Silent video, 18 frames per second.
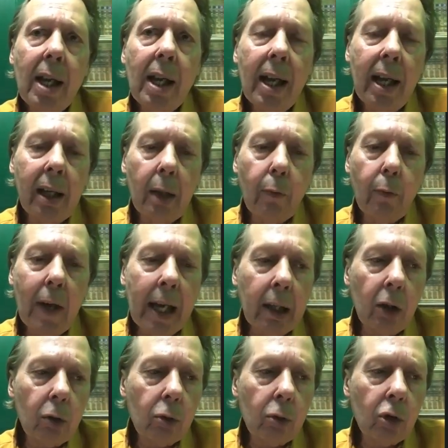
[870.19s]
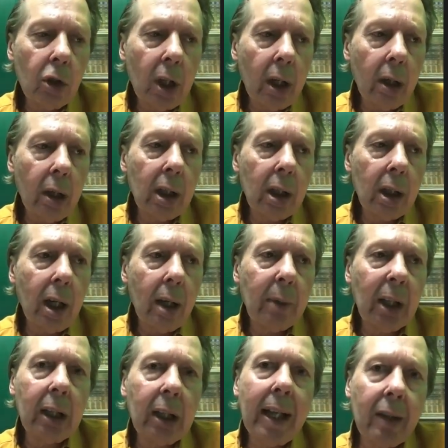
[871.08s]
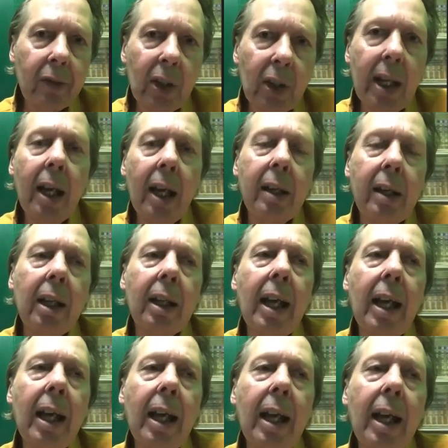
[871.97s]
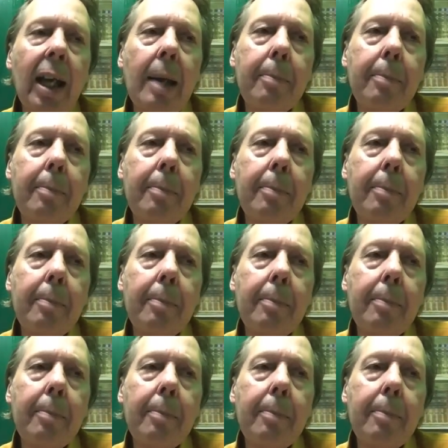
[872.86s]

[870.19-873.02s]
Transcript: An evacu chair allows a handicapped